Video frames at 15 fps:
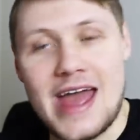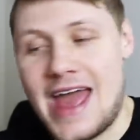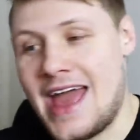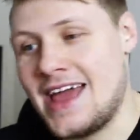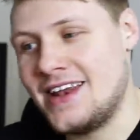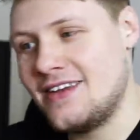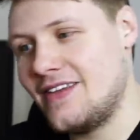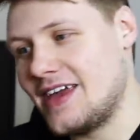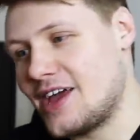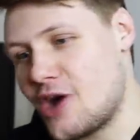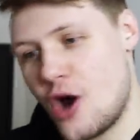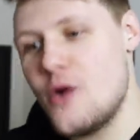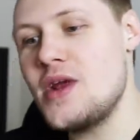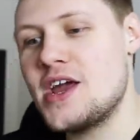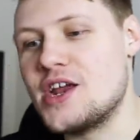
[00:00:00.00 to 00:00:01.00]
And like
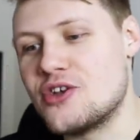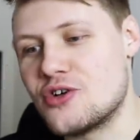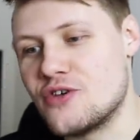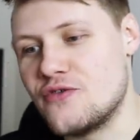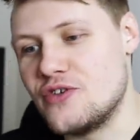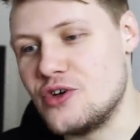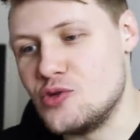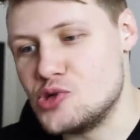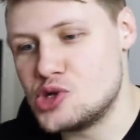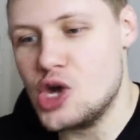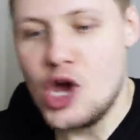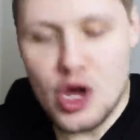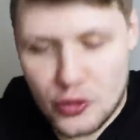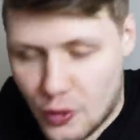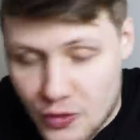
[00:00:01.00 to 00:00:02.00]
coding interviews,
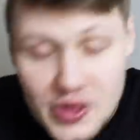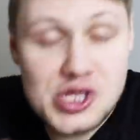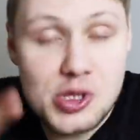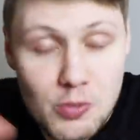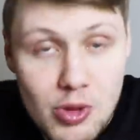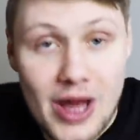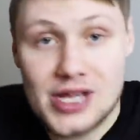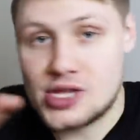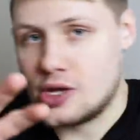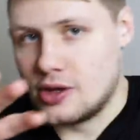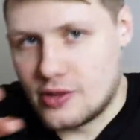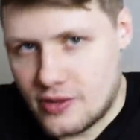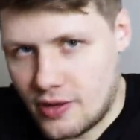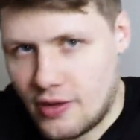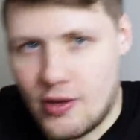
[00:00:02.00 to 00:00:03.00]
though this applies
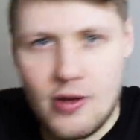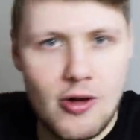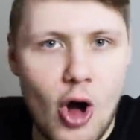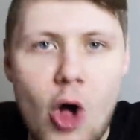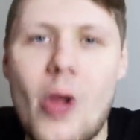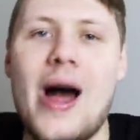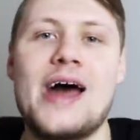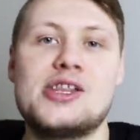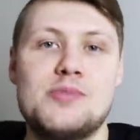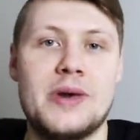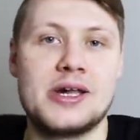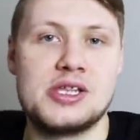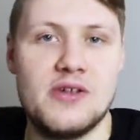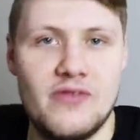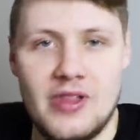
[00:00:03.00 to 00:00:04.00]
to, to all
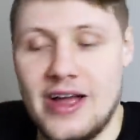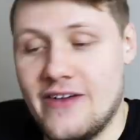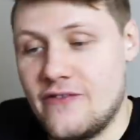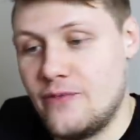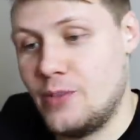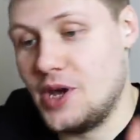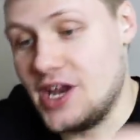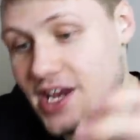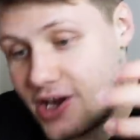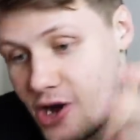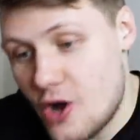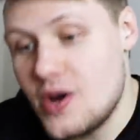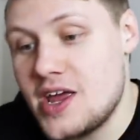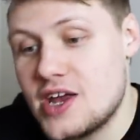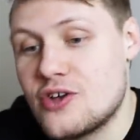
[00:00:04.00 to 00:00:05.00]
aspects of life, but in
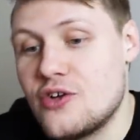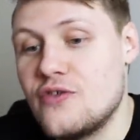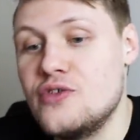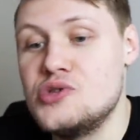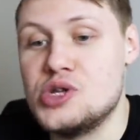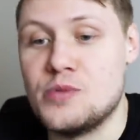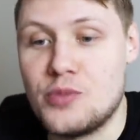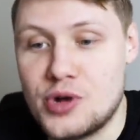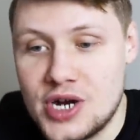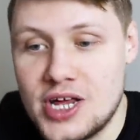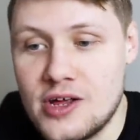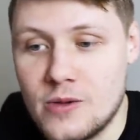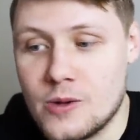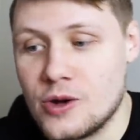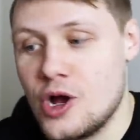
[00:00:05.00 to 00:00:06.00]
coding interviews in
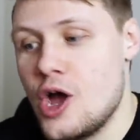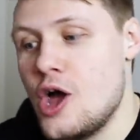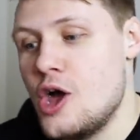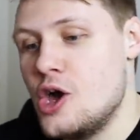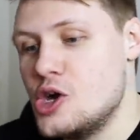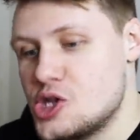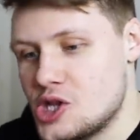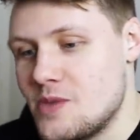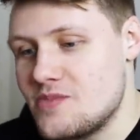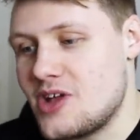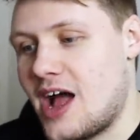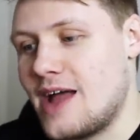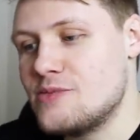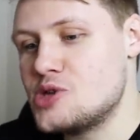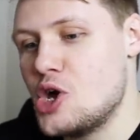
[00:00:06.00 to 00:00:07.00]
particular,
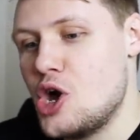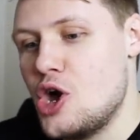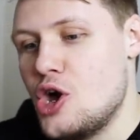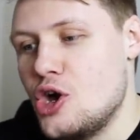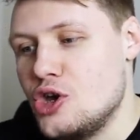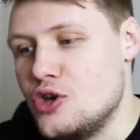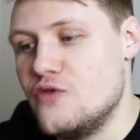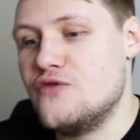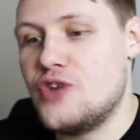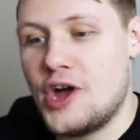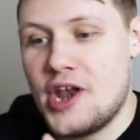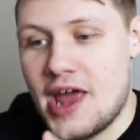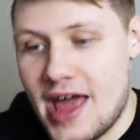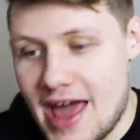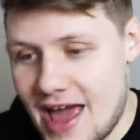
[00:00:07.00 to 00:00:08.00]
sometimes you've
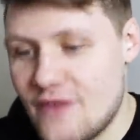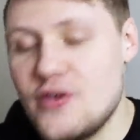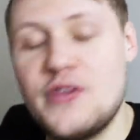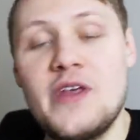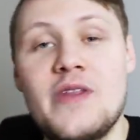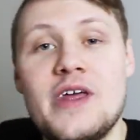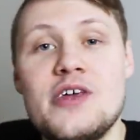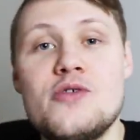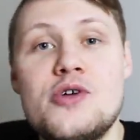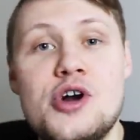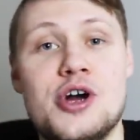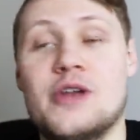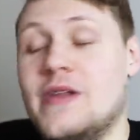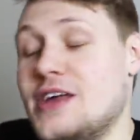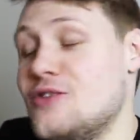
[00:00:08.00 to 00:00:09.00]
done everything that you could.